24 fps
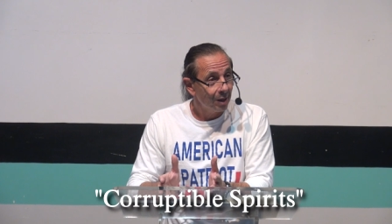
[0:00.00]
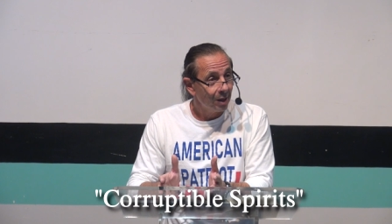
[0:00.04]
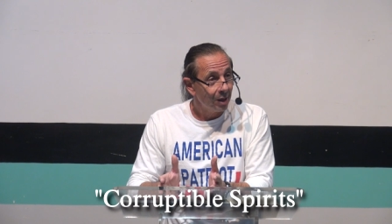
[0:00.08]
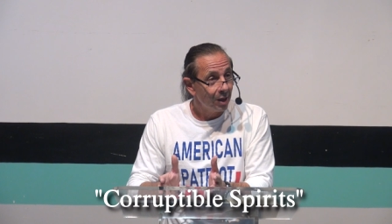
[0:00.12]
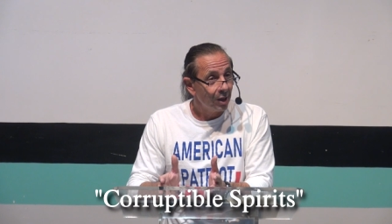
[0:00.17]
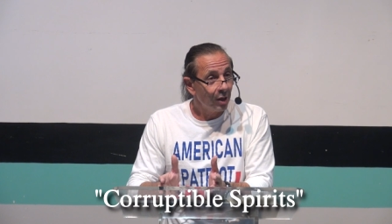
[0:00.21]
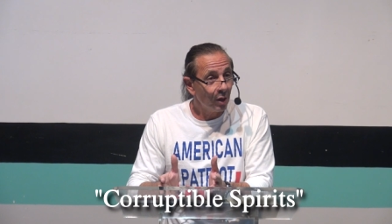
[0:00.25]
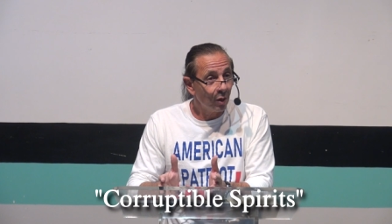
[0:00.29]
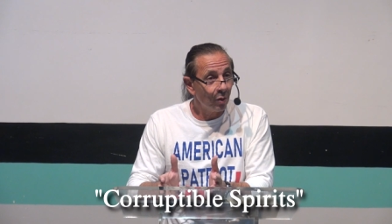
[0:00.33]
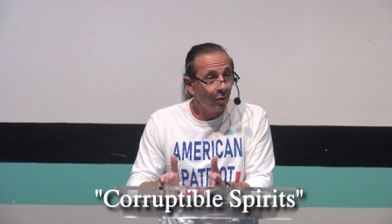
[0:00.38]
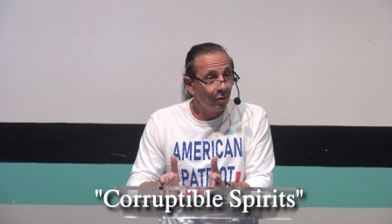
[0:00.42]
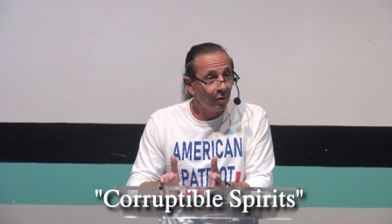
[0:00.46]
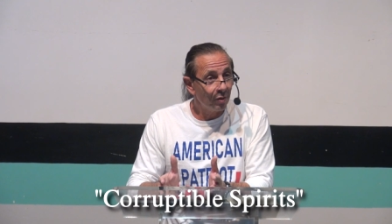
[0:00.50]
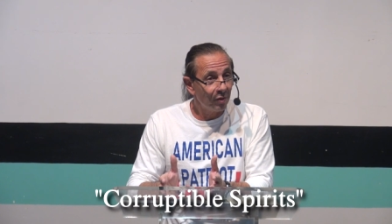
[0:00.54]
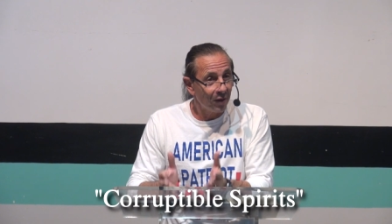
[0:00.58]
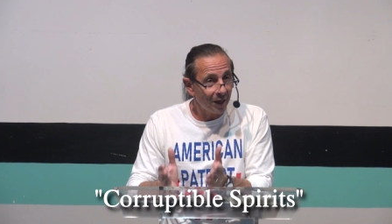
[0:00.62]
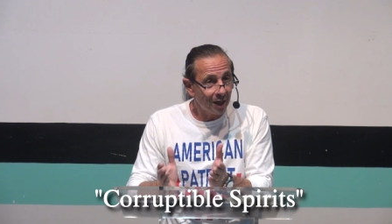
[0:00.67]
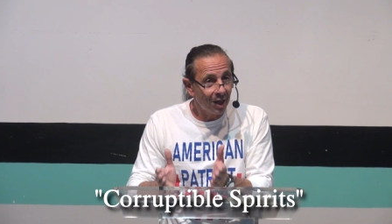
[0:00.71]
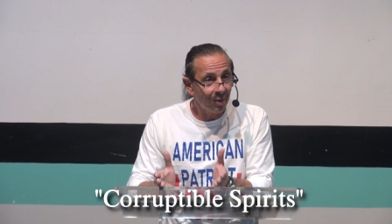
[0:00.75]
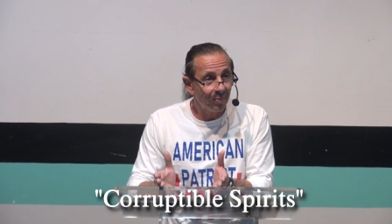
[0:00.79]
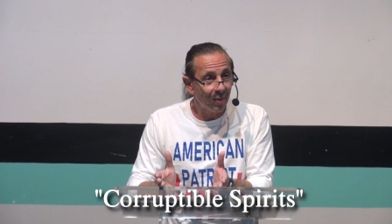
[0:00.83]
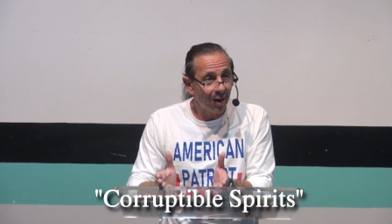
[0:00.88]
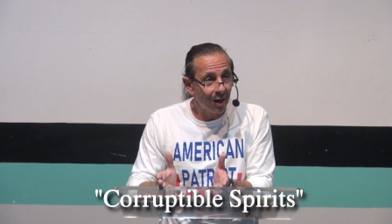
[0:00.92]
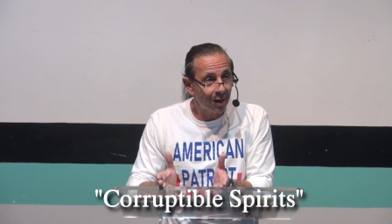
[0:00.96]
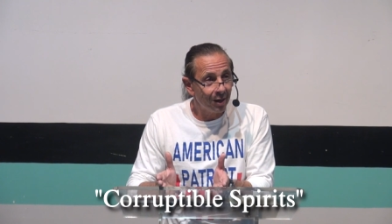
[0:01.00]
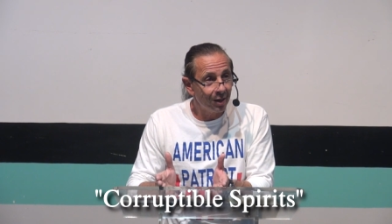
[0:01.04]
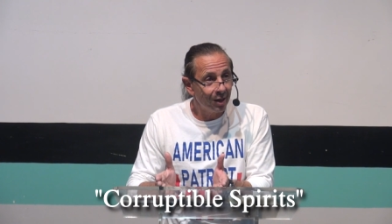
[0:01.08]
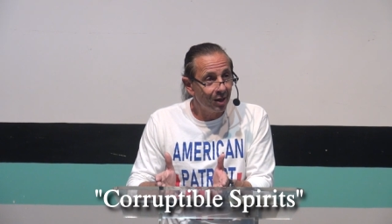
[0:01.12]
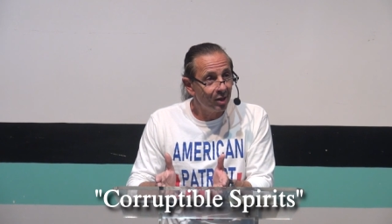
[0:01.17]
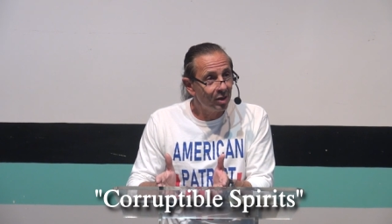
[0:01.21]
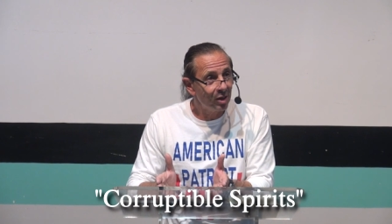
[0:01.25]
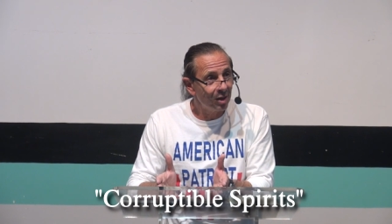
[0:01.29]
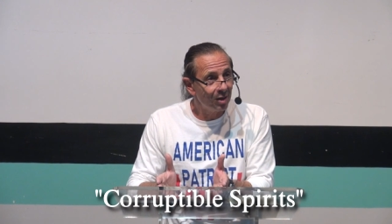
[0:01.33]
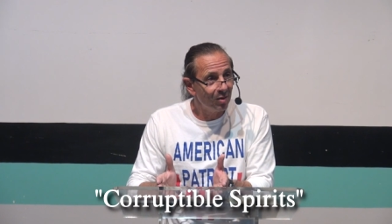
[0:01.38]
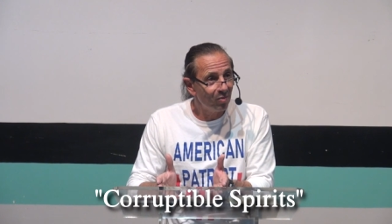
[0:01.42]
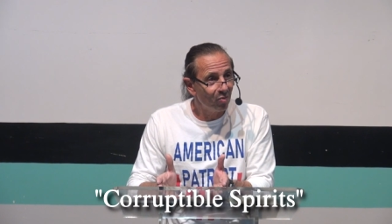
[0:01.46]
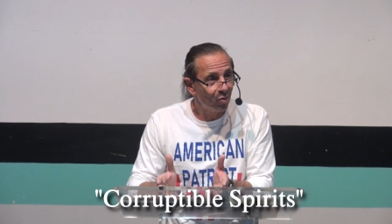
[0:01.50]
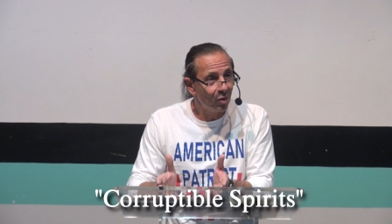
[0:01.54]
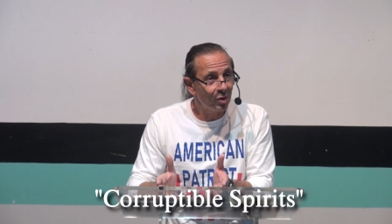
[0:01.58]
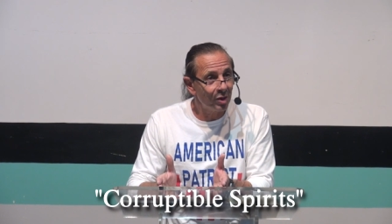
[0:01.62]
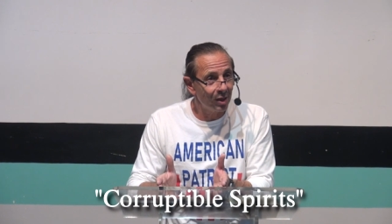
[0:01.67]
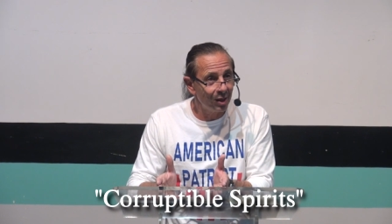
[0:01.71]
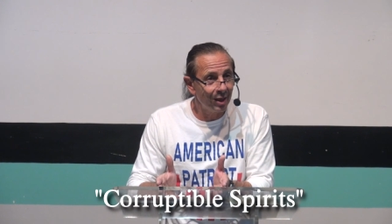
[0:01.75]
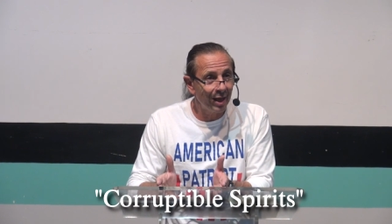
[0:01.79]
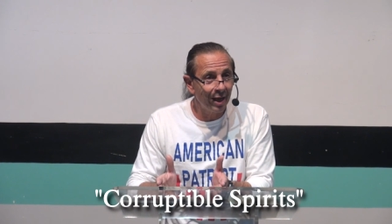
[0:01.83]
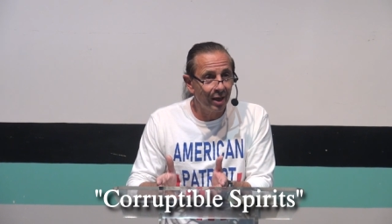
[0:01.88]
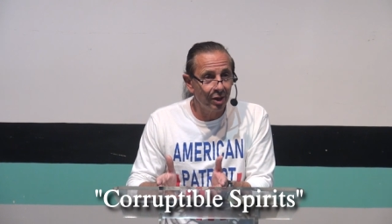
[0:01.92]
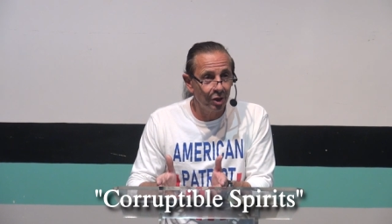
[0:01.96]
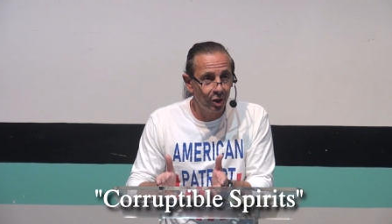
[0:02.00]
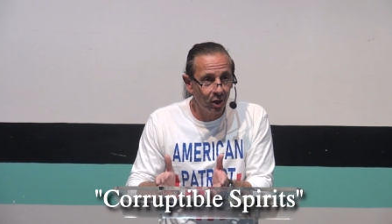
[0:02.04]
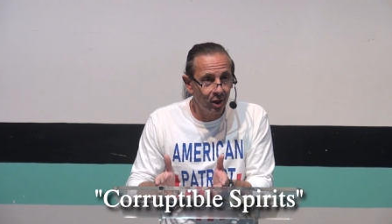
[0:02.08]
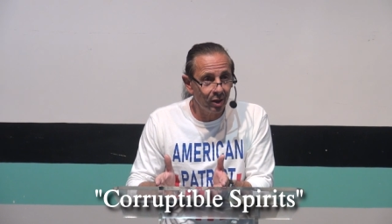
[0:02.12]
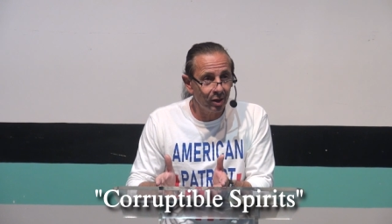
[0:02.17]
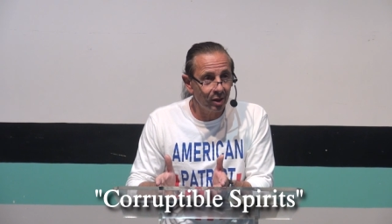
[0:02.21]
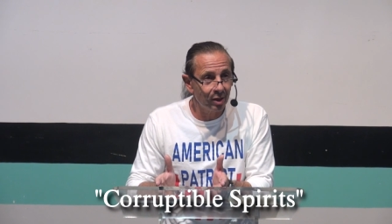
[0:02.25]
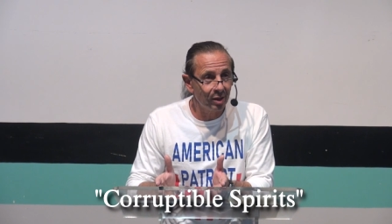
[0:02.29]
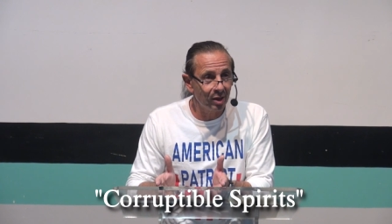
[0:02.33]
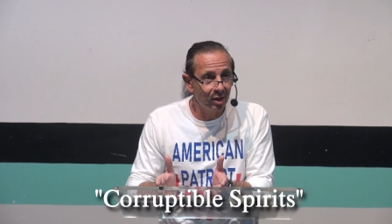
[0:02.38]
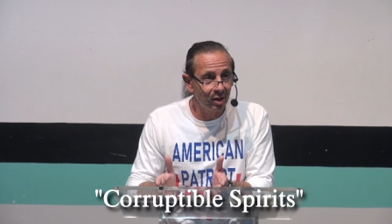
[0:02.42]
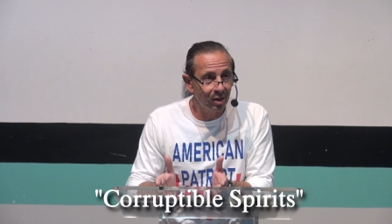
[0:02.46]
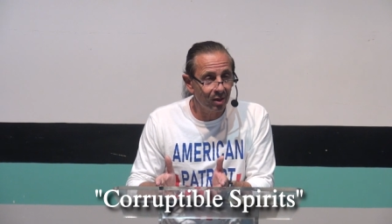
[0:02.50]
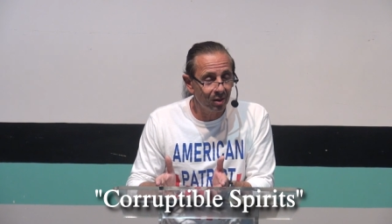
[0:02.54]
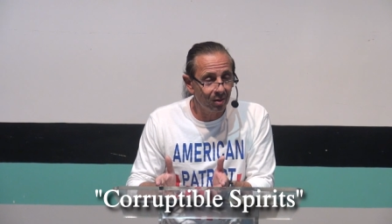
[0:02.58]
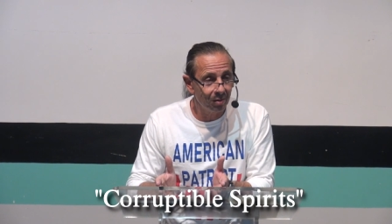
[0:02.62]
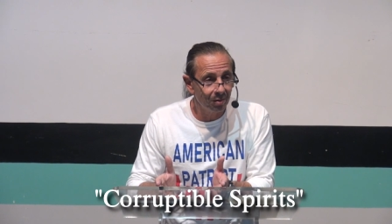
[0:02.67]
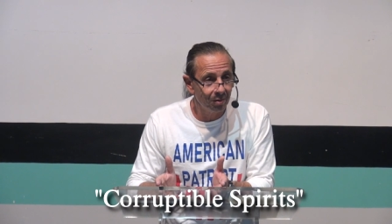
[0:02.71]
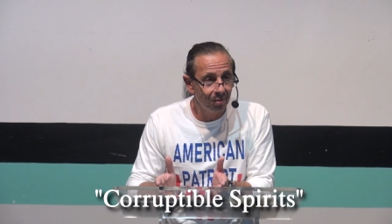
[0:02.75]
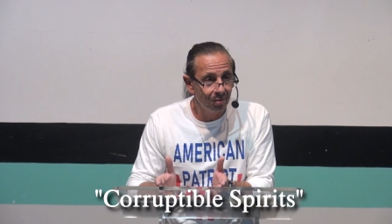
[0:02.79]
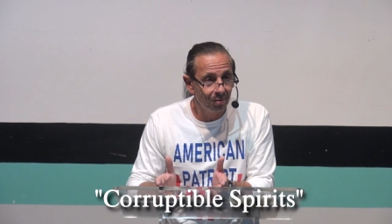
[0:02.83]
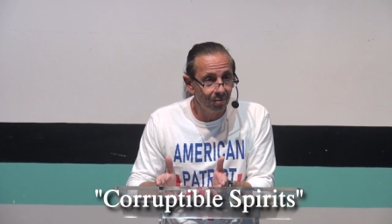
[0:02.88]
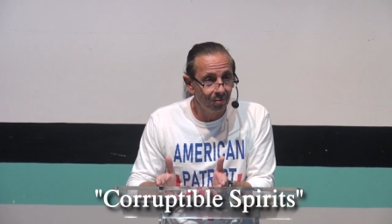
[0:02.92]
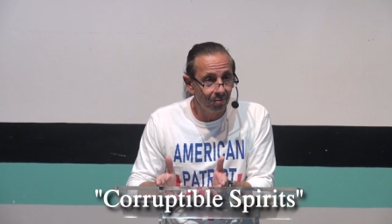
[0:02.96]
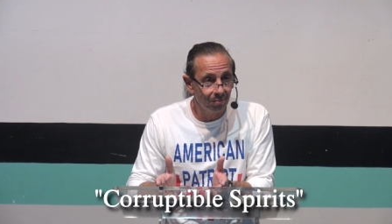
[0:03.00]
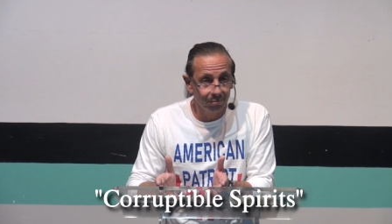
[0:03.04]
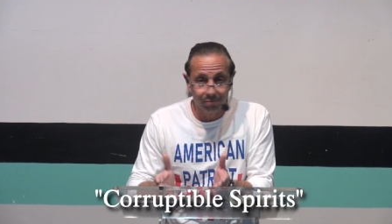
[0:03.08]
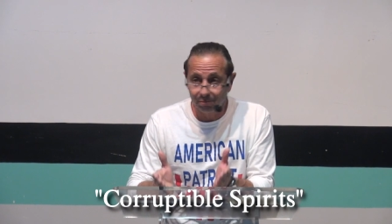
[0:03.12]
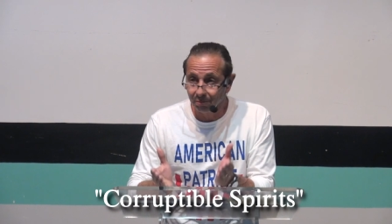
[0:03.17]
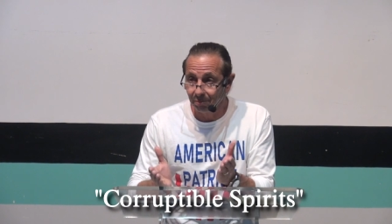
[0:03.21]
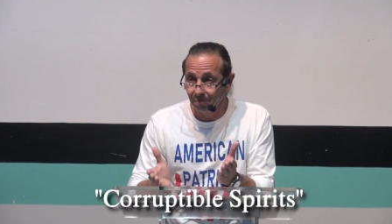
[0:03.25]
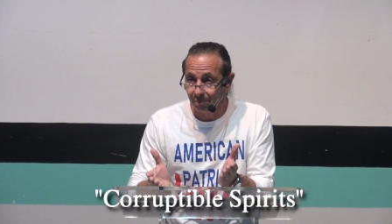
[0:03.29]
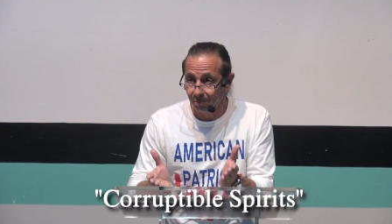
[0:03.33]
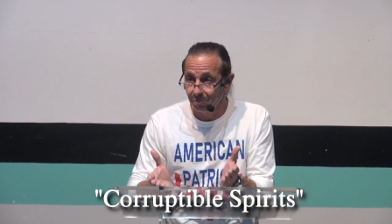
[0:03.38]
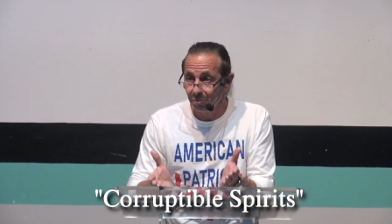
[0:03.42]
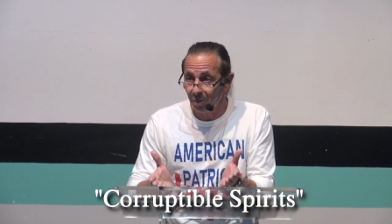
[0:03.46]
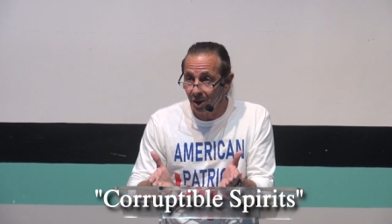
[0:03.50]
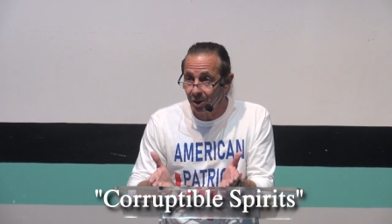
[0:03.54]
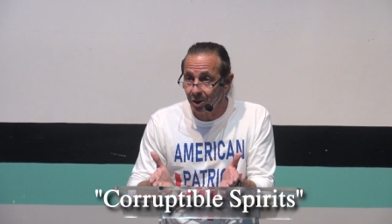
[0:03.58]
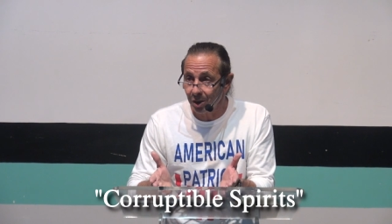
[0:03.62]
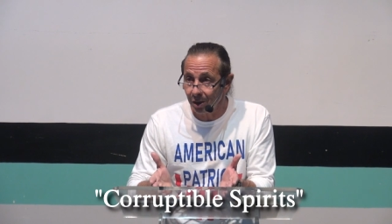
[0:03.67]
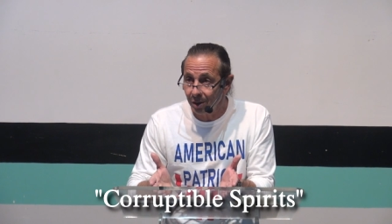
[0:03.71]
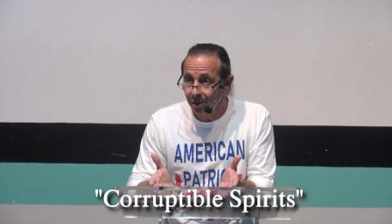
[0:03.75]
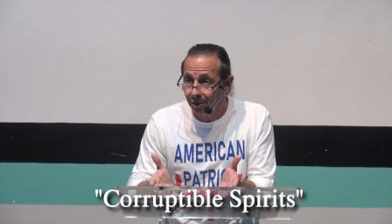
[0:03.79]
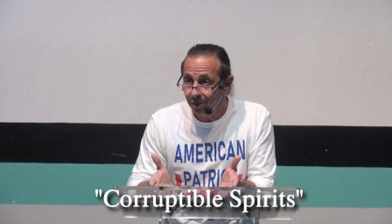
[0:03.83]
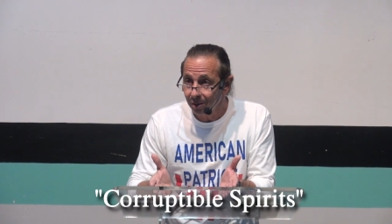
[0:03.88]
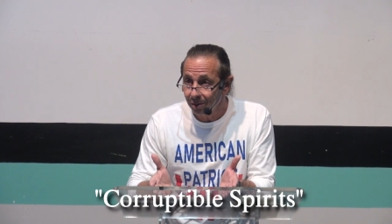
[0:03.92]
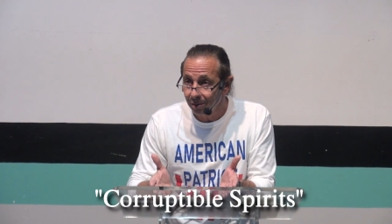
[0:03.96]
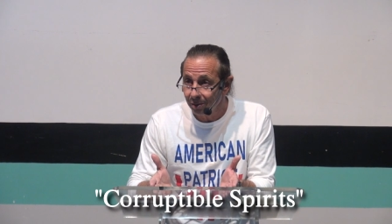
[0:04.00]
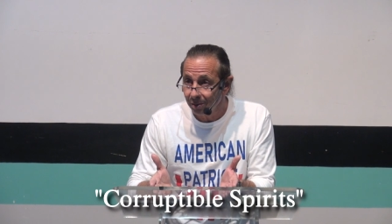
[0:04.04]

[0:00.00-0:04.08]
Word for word: You know, think about it. Isn't wasn't that Jesus's mission?